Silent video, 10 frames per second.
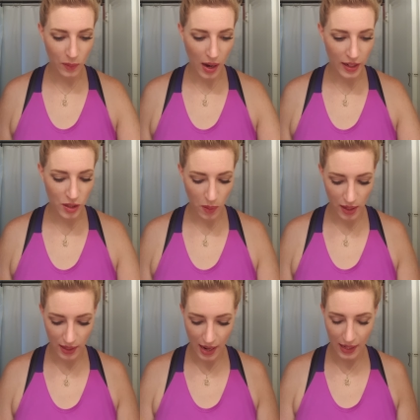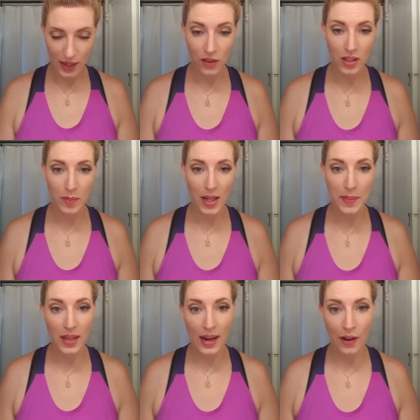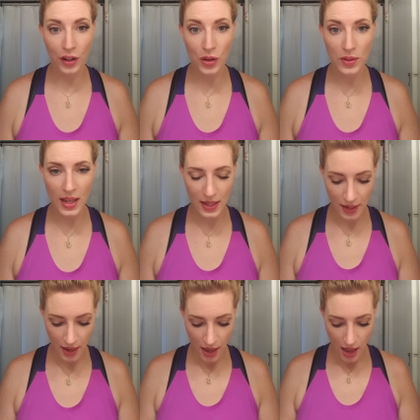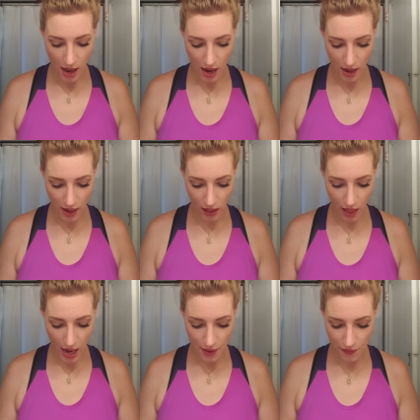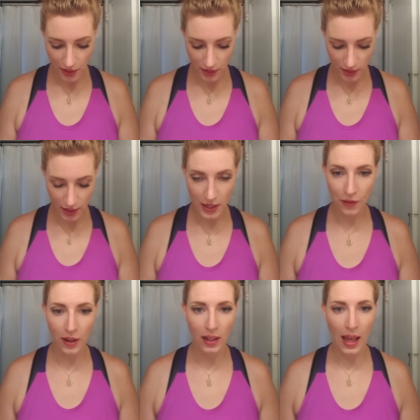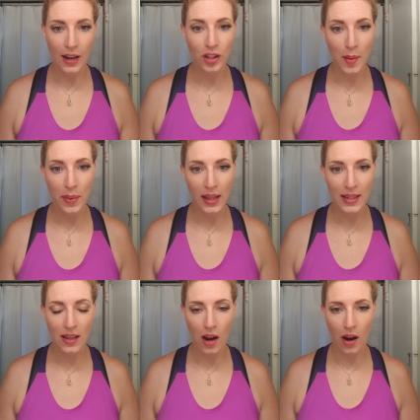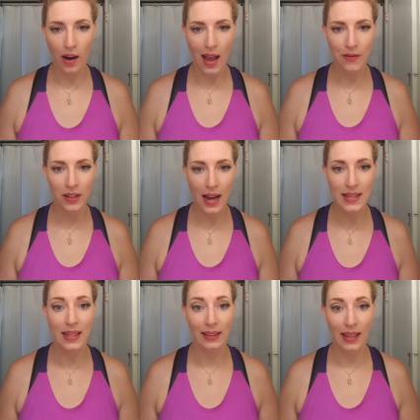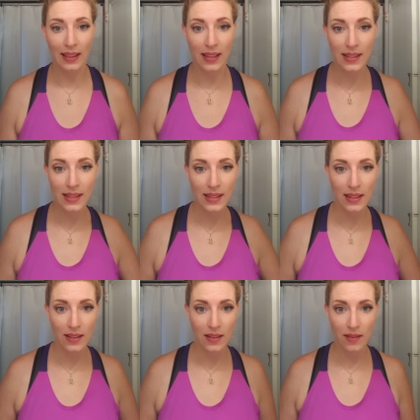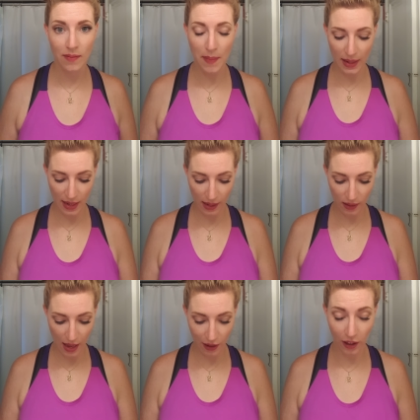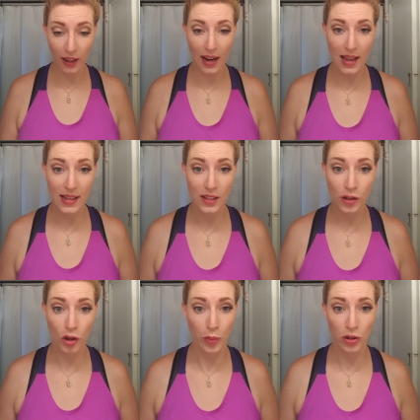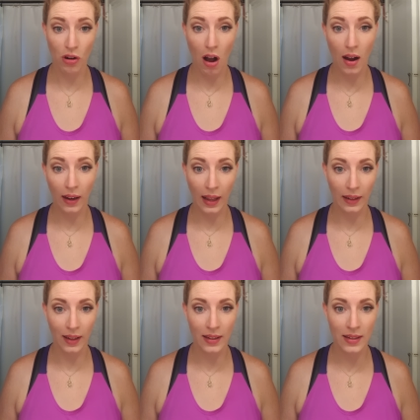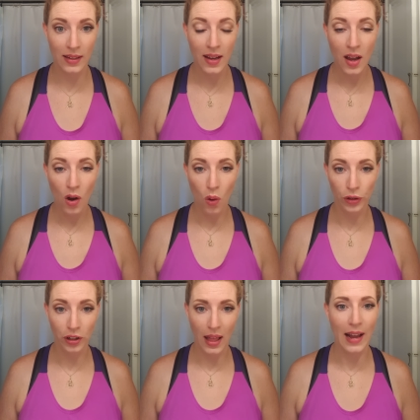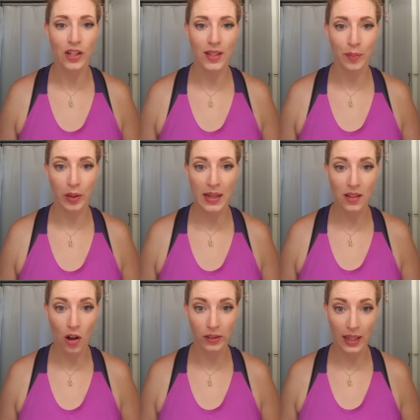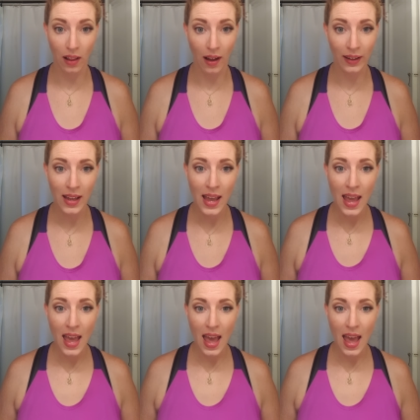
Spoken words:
I just wanted to kind of give you some tips on how to use it. A lot of the different lash companies are advertising that this magnetic liner is super strong and can hold your lashes in place all day long.